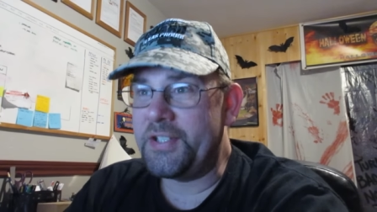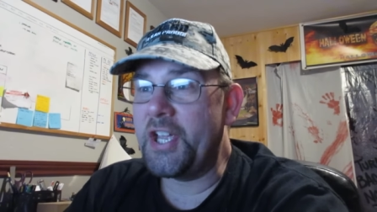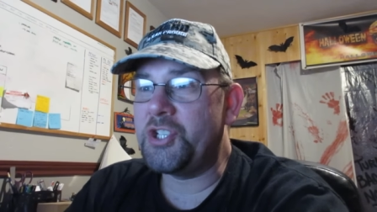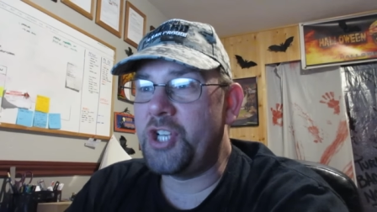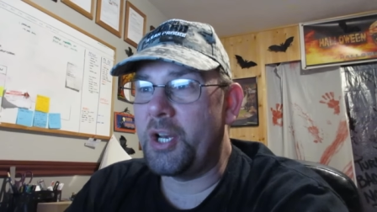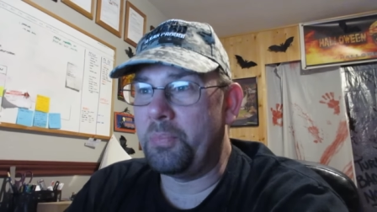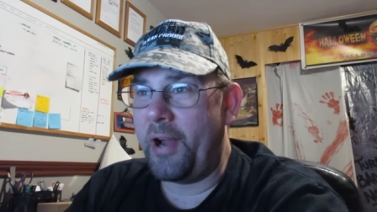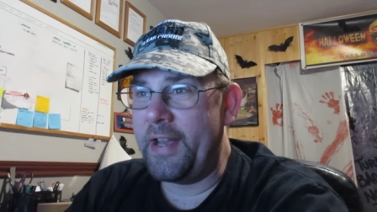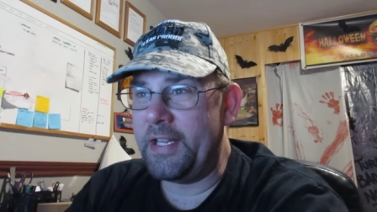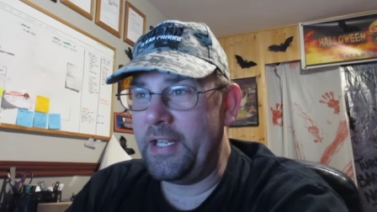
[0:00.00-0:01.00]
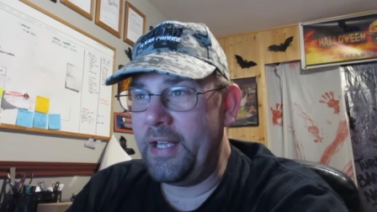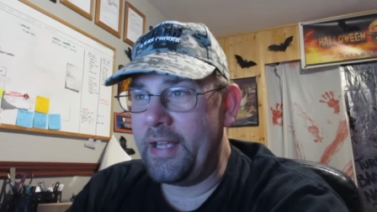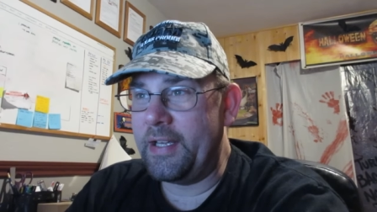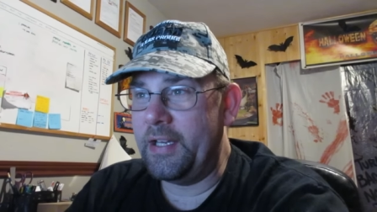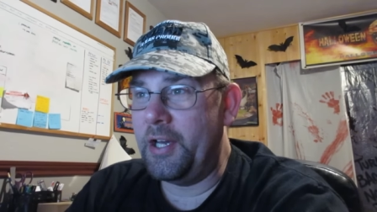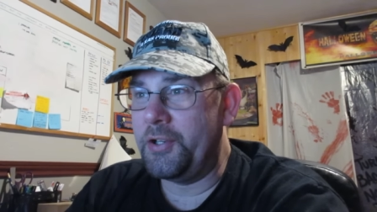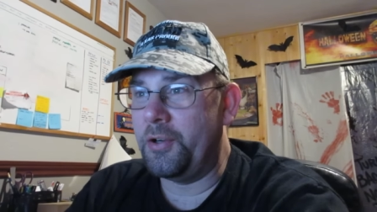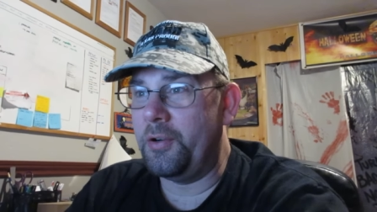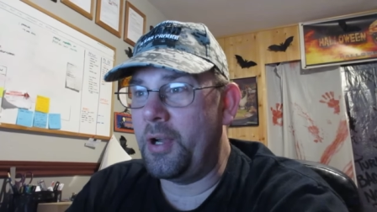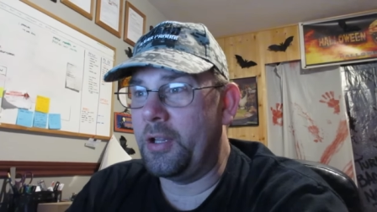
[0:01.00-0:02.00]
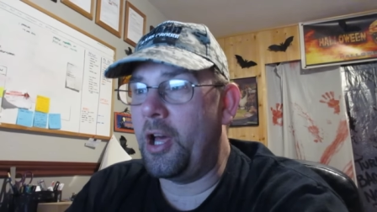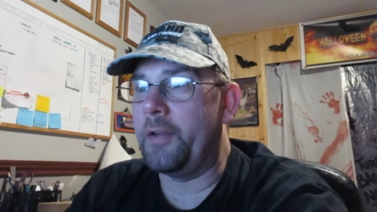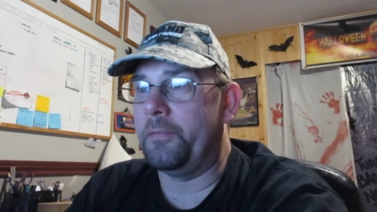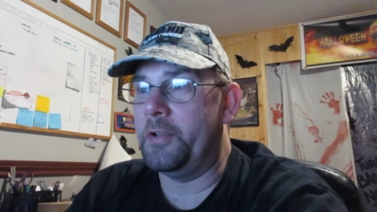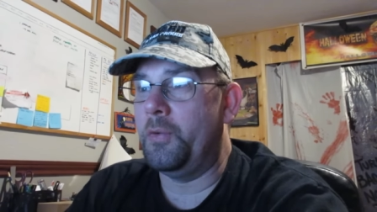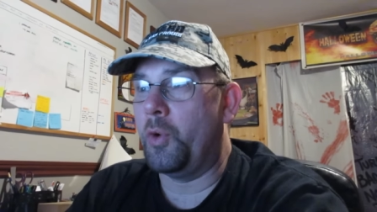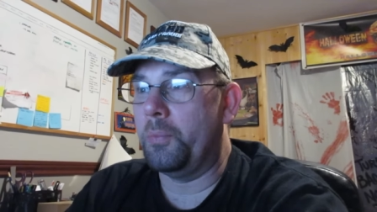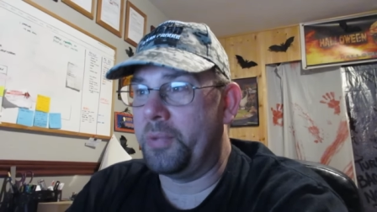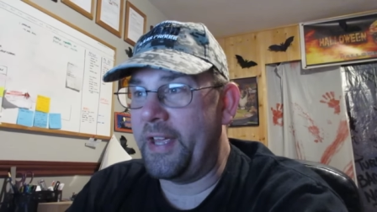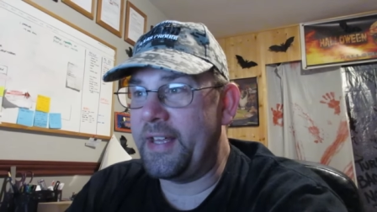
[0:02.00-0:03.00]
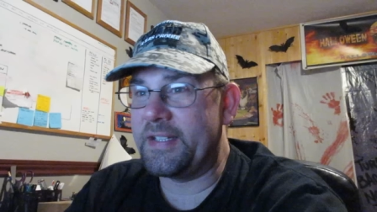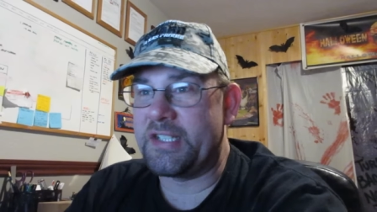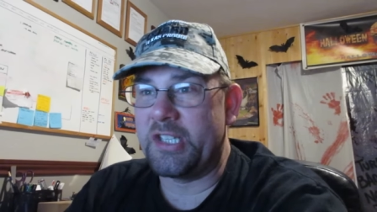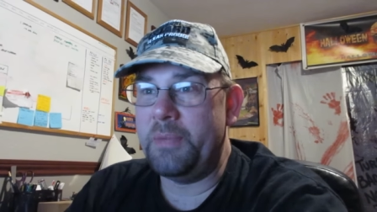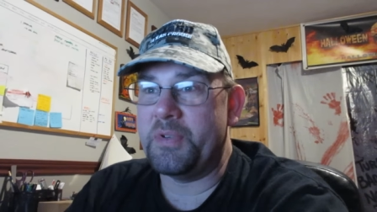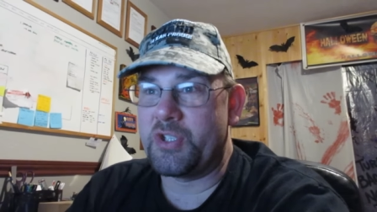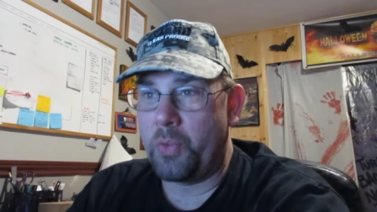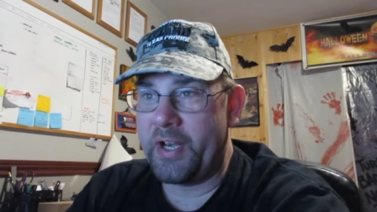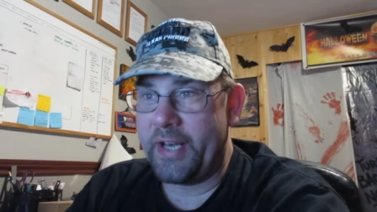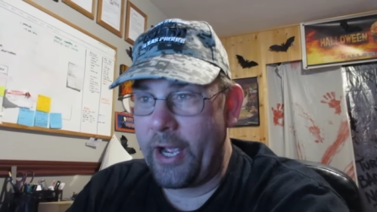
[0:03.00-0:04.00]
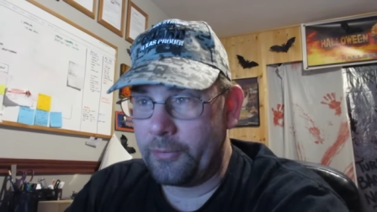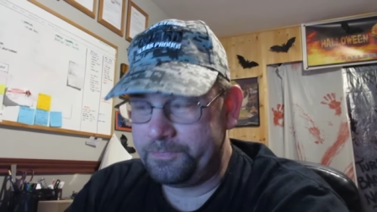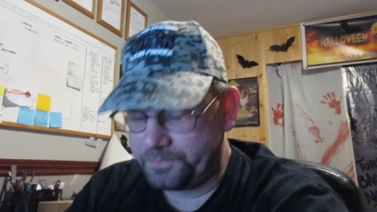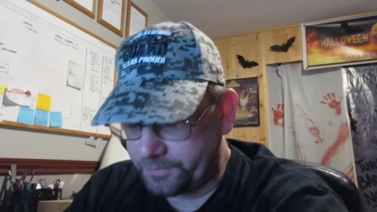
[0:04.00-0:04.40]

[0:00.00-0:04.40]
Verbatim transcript: take a shot of brandy, and get under a lot of really warm blankets, sleep, and sweat it out.